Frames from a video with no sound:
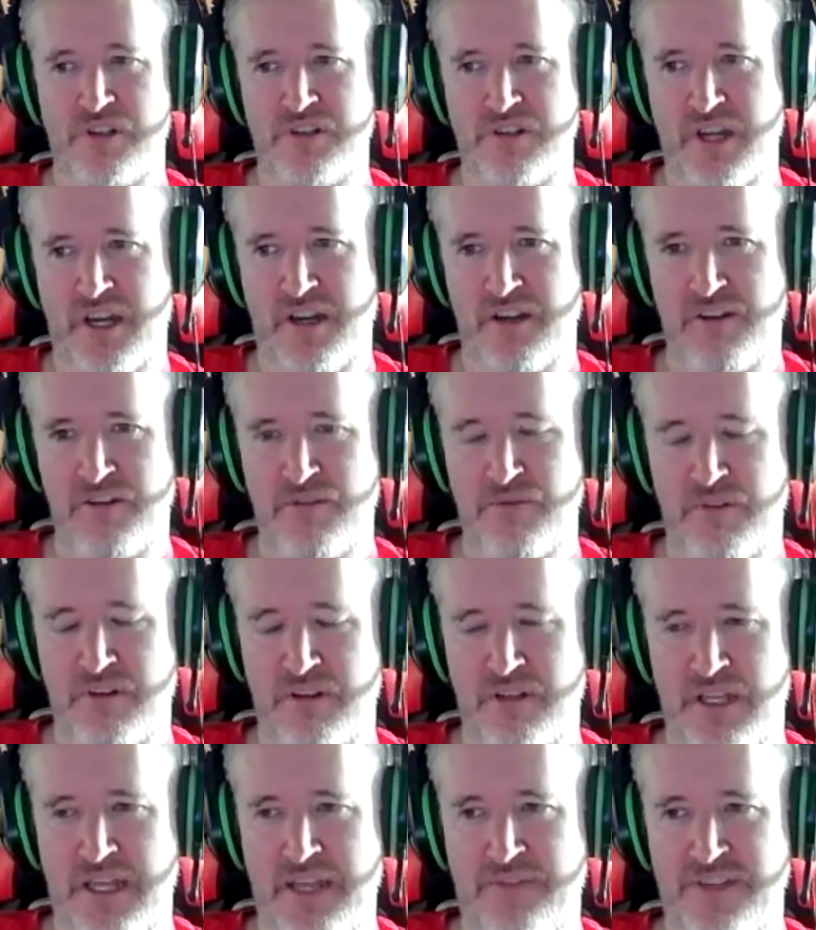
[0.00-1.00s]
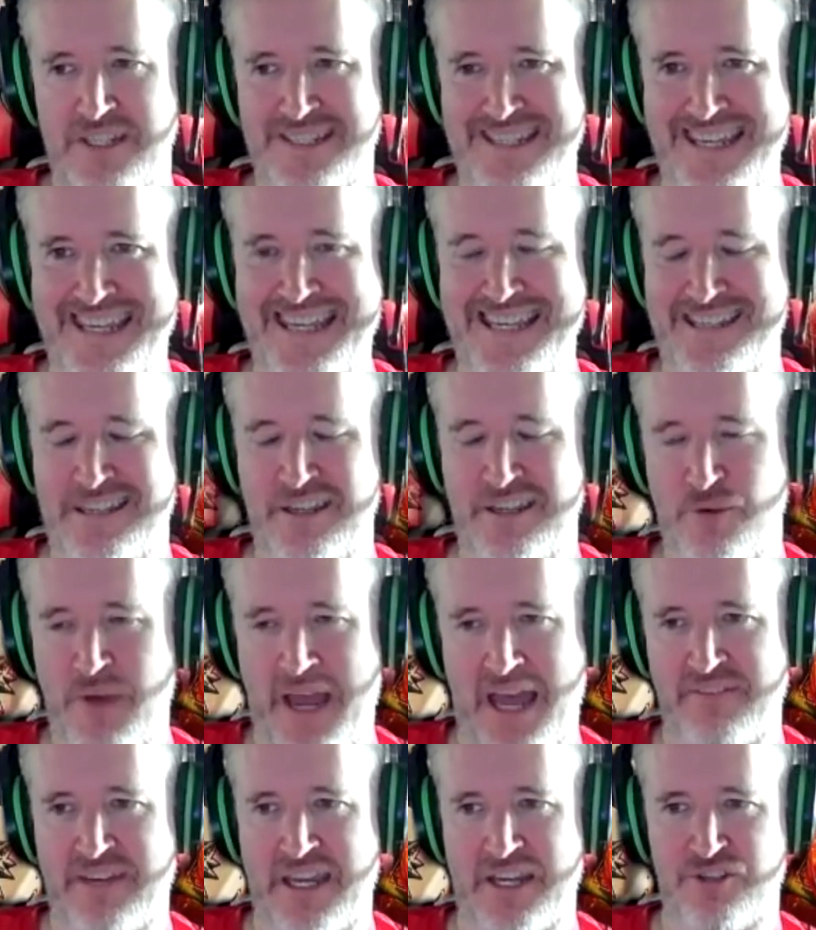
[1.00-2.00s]
go, if it's easier, you
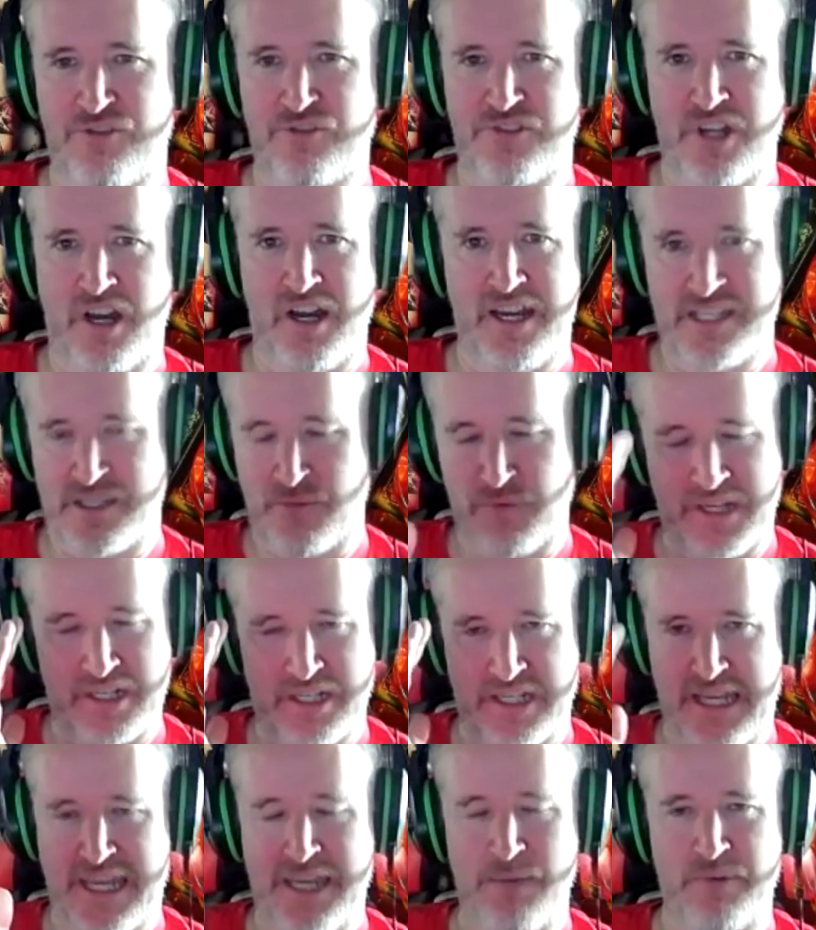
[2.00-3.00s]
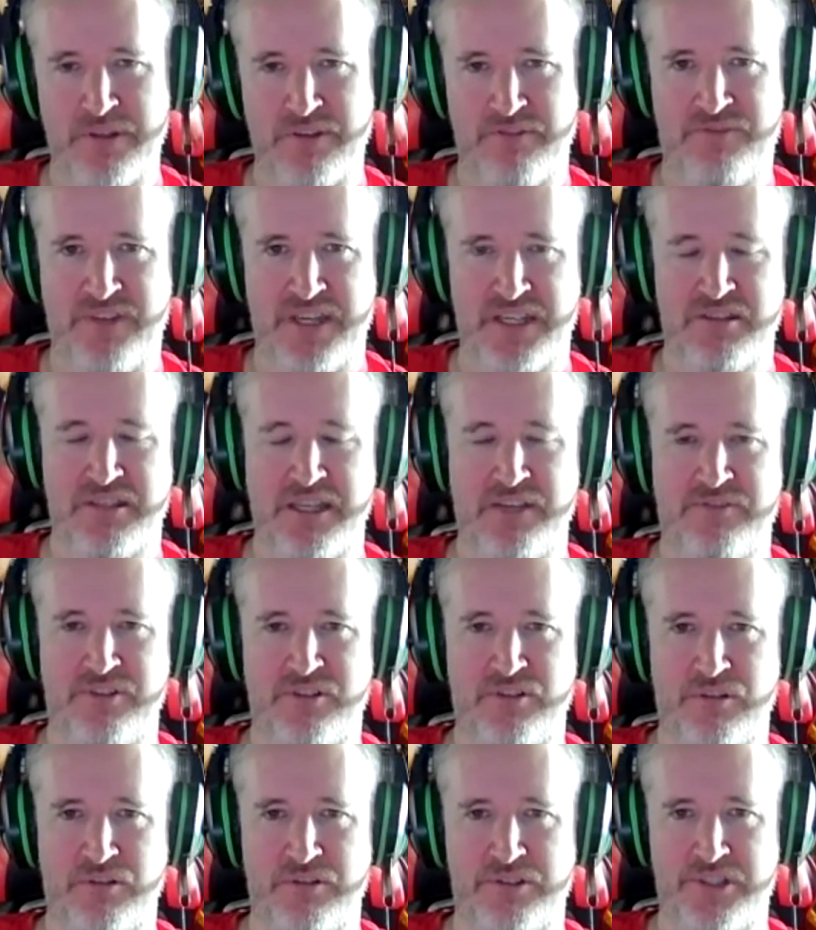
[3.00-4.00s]
have extra dice and we're going to keep with a fixed
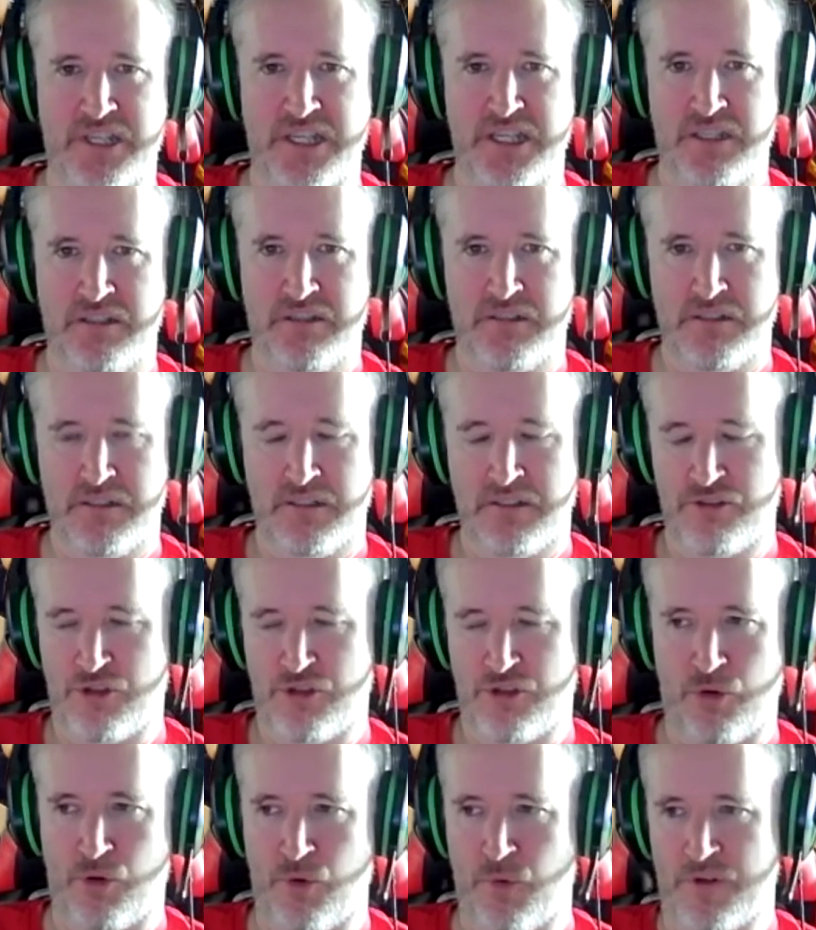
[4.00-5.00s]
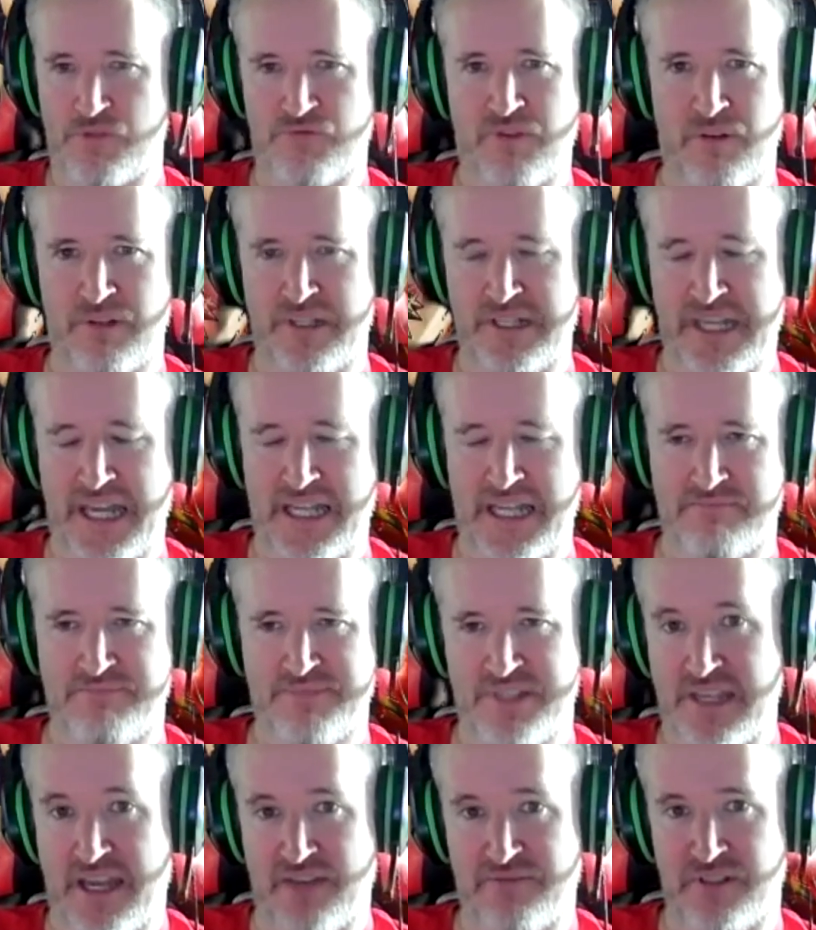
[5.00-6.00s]
difficulty. So you're always rolling against
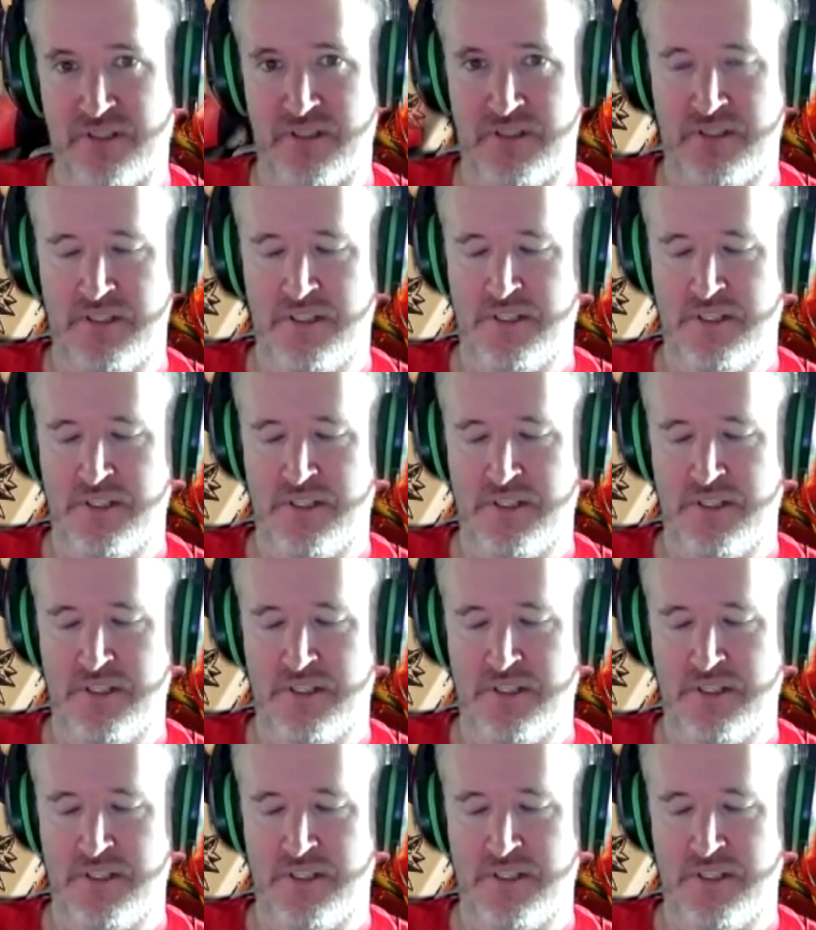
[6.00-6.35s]
7.